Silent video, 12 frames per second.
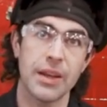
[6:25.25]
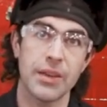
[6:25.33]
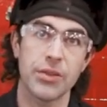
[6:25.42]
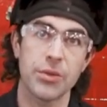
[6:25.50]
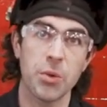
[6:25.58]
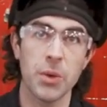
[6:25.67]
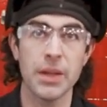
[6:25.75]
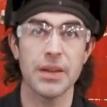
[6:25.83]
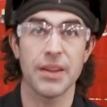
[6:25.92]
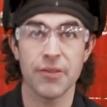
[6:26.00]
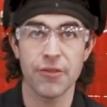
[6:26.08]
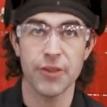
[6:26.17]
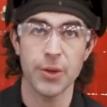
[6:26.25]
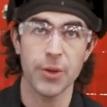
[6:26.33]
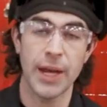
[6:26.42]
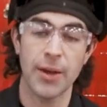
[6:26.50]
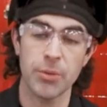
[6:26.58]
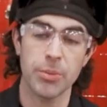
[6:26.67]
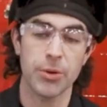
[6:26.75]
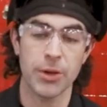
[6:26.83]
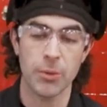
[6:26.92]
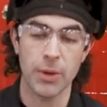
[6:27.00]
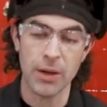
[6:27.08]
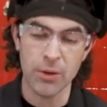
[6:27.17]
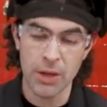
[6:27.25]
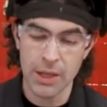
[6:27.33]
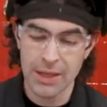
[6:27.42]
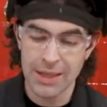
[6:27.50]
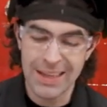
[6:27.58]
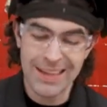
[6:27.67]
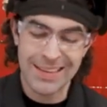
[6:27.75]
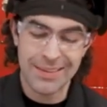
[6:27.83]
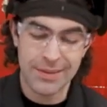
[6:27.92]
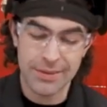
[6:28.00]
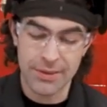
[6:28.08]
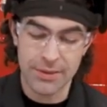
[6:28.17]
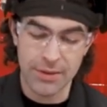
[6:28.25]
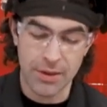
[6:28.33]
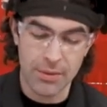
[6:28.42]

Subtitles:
and through it and filled out pretty well. This is